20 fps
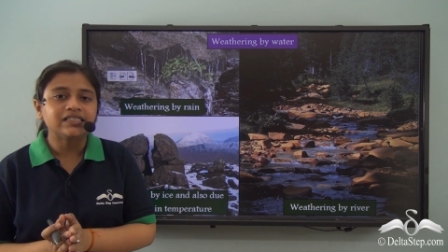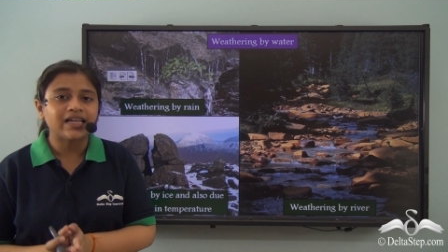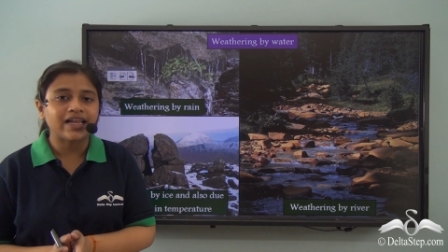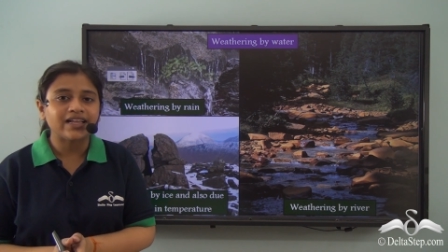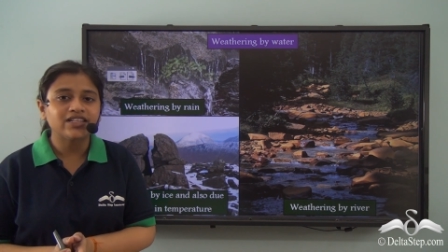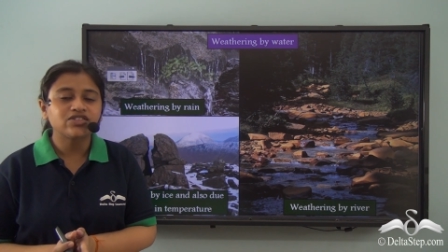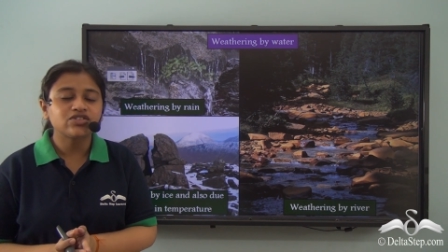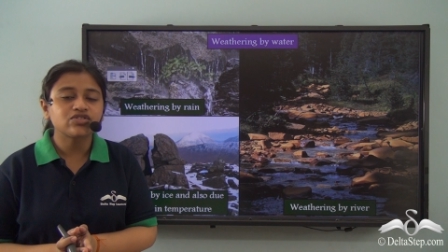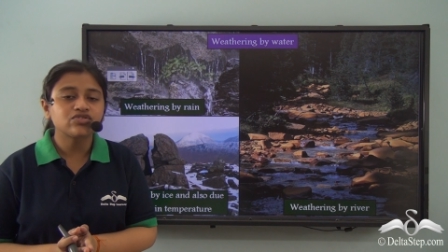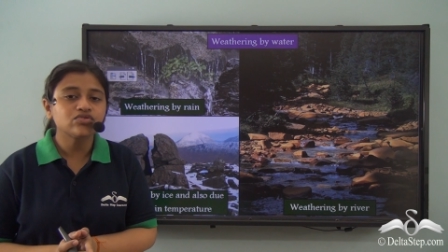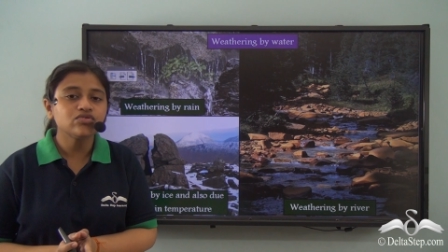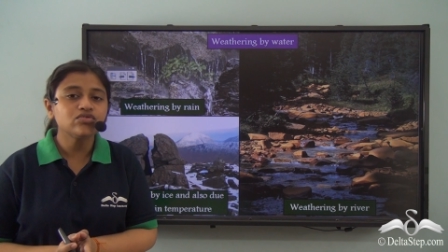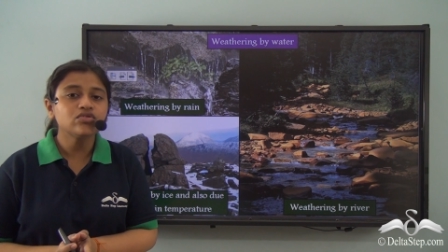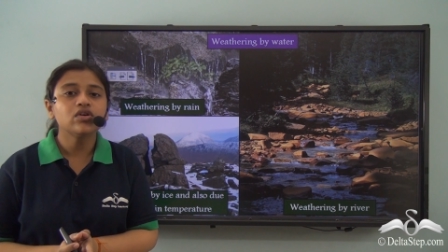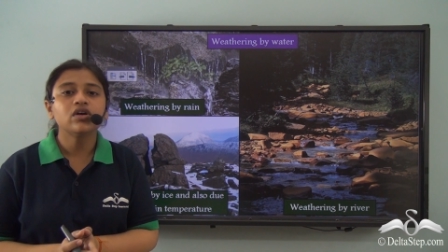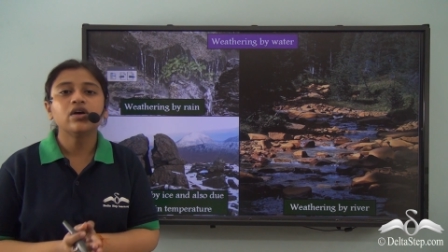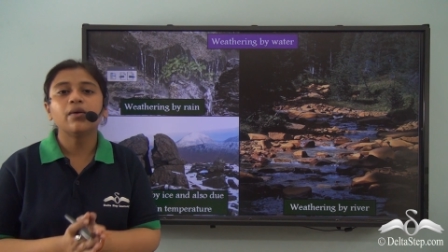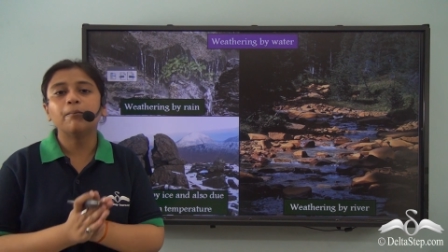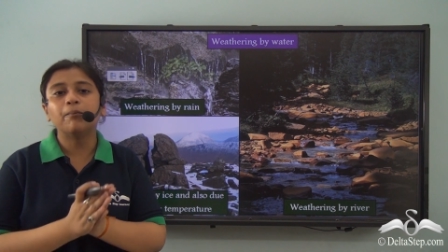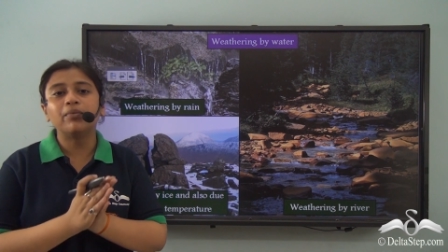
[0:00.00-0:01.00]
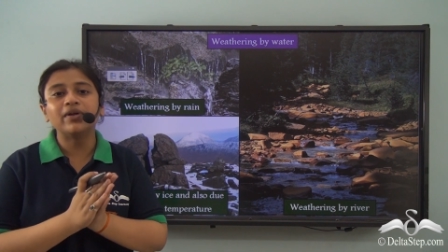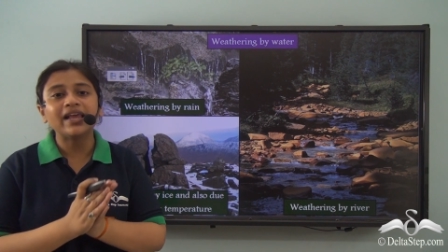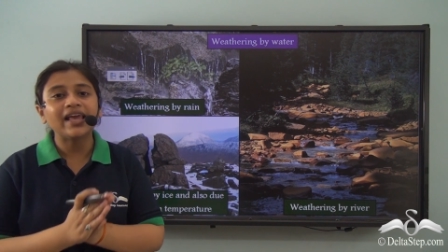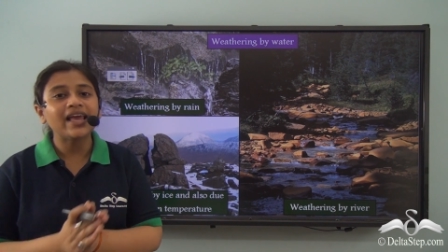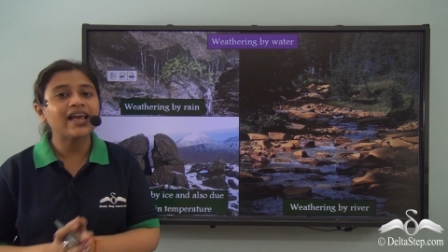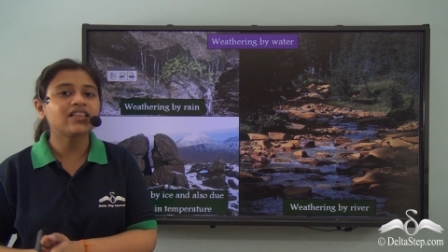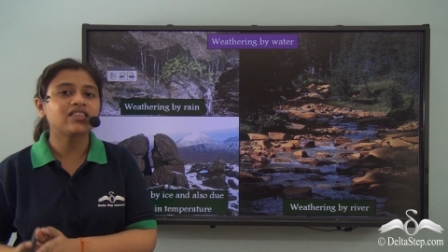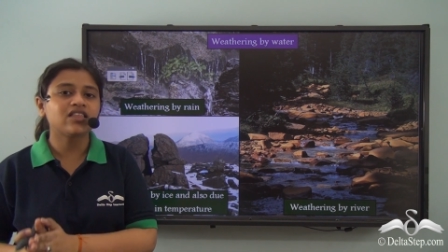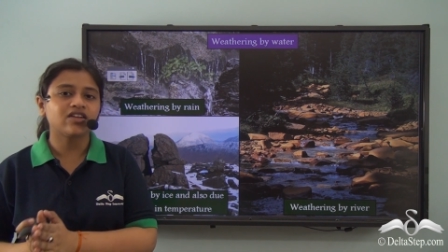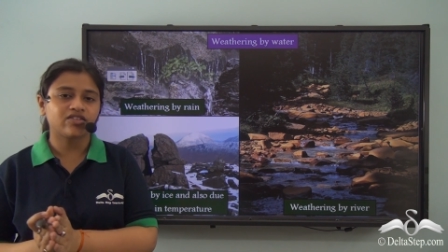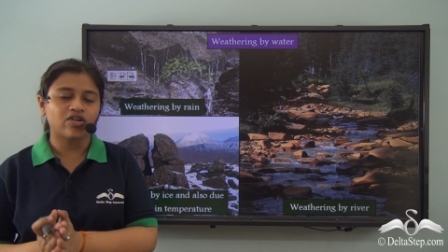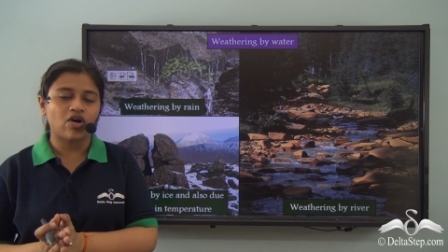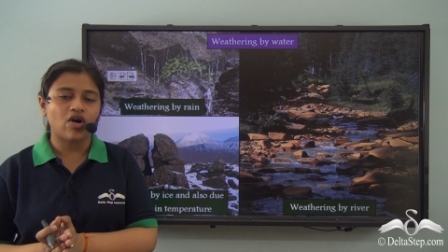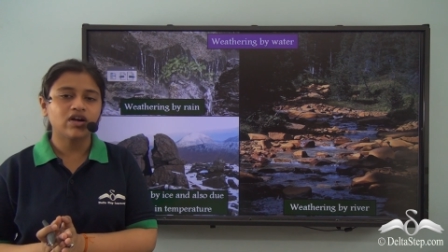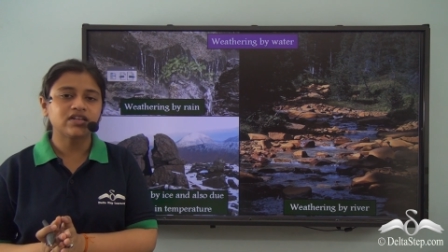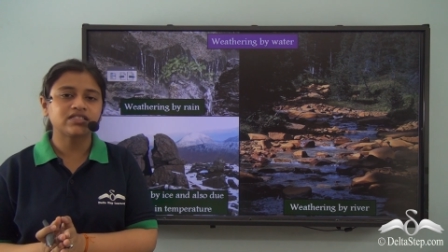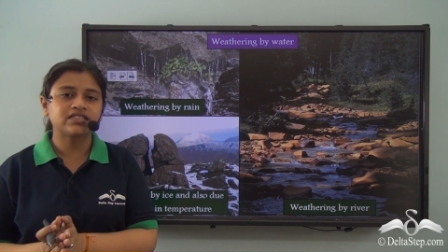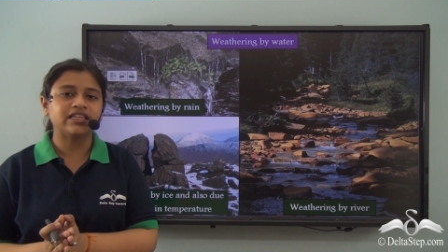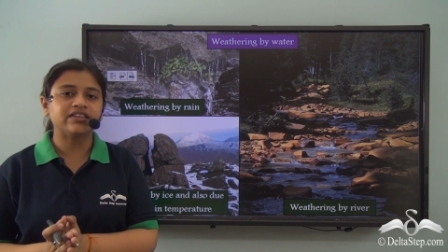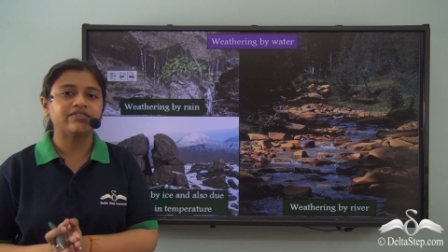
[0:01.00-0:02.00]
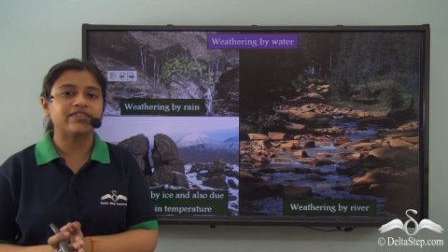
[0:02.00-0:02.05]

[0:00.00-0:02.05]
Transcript: tends to break the rocks,